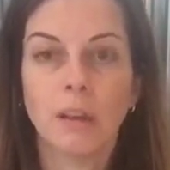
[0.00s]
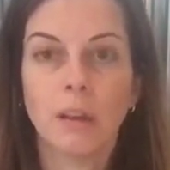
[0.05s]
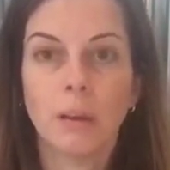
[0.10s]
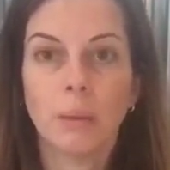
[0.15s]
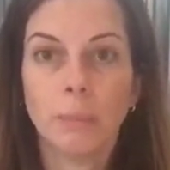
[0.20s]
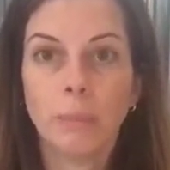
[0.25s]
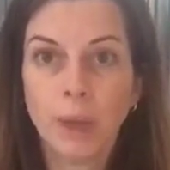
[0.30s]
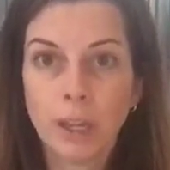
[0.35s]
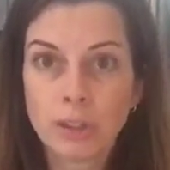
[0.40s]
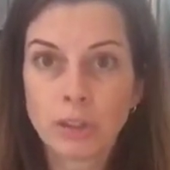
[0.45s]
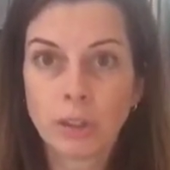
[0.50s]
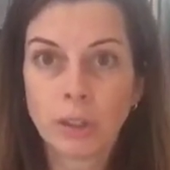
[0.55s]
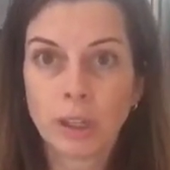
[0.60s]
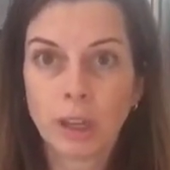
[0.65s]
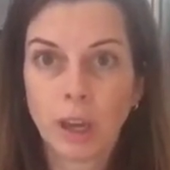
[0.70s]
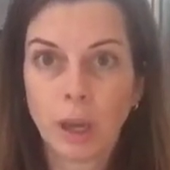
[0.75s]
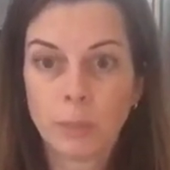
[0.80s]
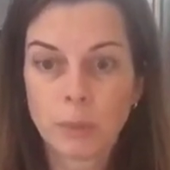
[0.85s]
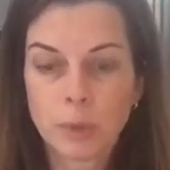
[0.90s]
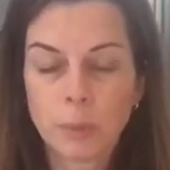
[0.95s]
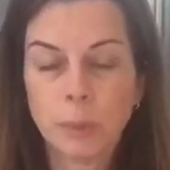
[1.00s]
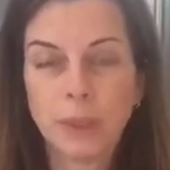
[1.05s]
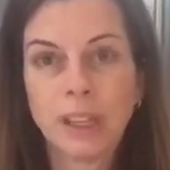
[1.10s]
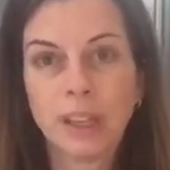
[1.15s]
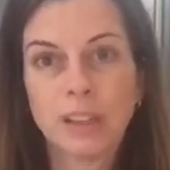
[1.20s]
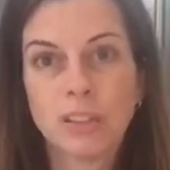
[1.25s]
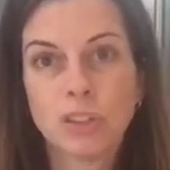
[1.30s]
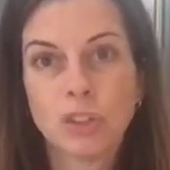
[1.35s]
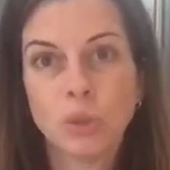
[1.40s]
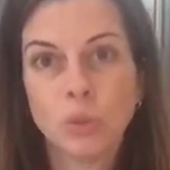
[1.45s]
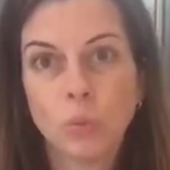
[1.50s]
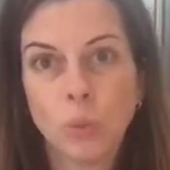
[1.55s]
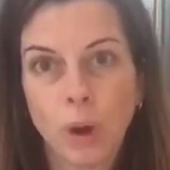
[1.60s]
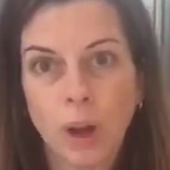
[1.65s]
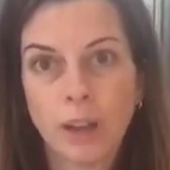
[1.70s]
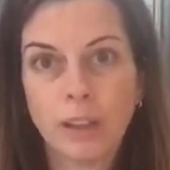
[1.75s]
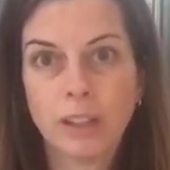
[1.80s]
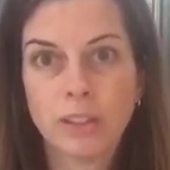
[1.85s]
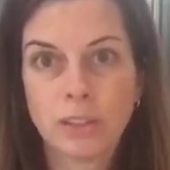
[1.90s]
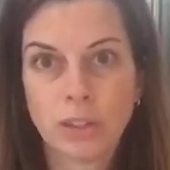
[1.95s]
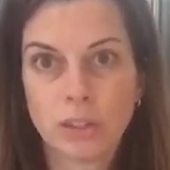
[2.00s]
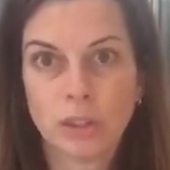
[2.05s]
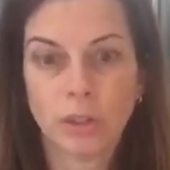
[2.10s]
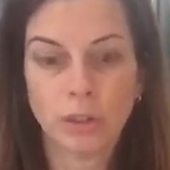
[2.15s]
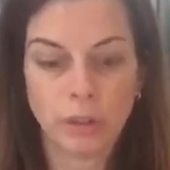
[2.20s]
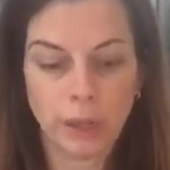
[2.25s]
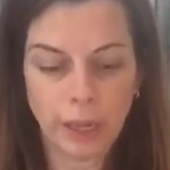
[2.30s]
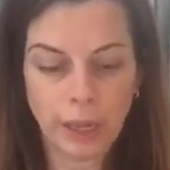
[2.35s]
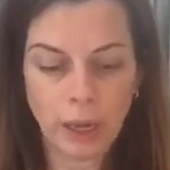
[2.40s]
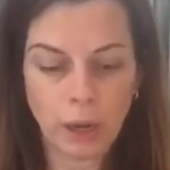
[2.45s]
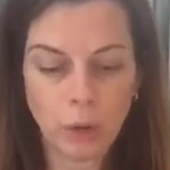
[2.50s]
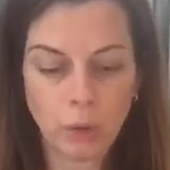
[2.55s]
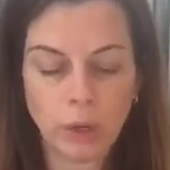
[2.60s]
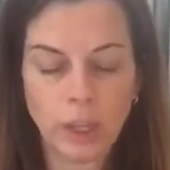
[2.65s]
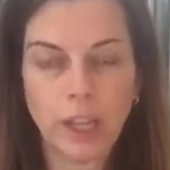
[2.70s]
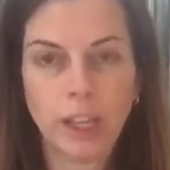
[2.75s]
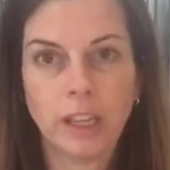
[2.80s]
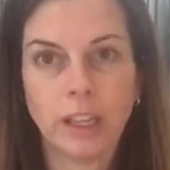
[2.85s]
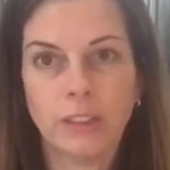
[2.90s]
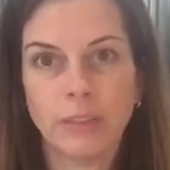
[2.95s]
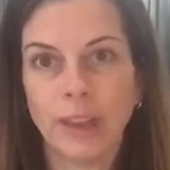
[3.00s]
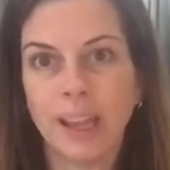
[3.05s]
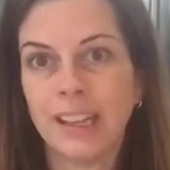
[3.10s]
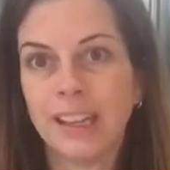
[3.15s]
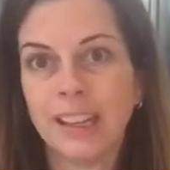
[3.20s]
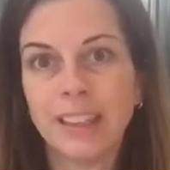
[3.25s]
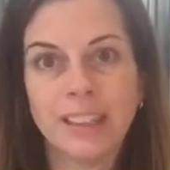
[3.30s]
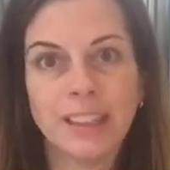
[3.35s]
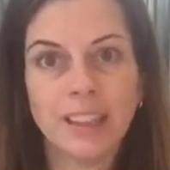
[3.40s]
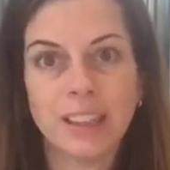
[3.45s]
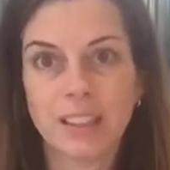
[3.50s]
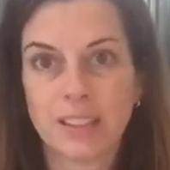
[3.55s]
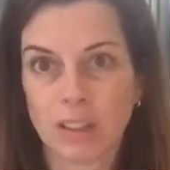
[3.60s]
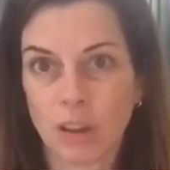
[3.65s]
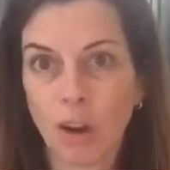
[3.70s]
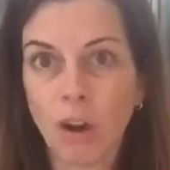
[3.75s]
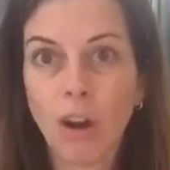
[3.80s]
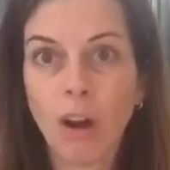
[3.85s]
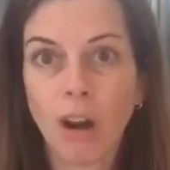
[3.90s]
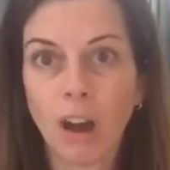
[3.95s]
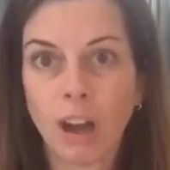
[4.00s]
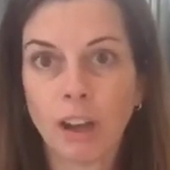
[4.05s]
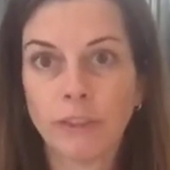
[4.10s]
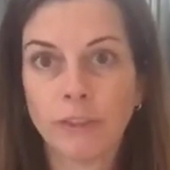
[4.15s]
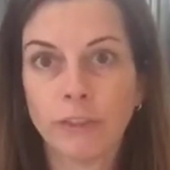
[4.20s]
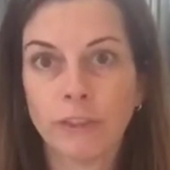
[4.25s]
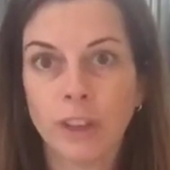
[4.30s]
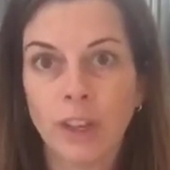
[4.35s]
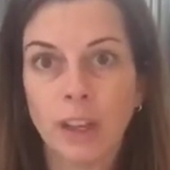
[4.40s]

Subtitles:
measuring cups, because you want it to turn out, and if anything is off,